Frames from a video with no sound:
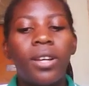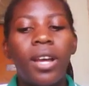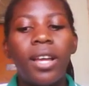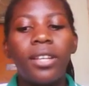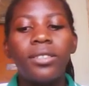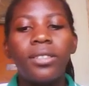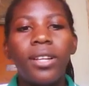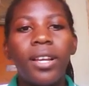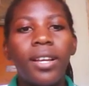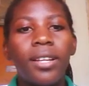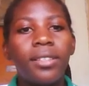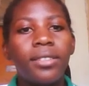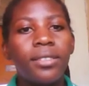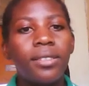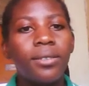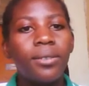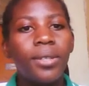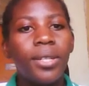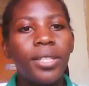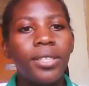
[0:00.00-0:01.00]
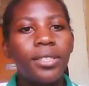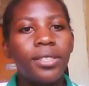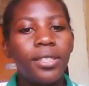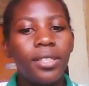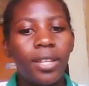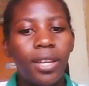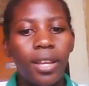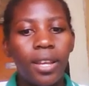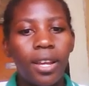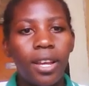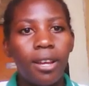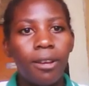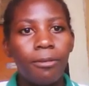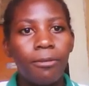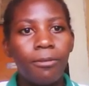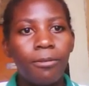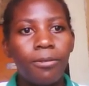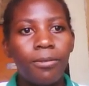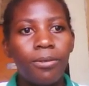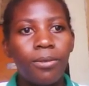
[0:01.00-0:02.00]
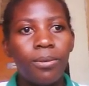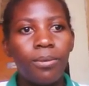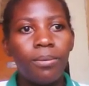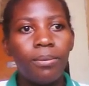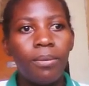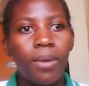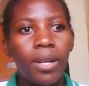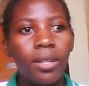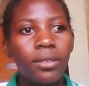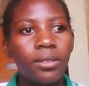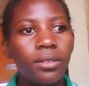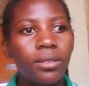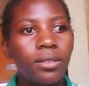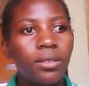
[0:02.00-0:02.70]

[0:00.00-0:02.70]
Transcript: As you can see right here, I have marks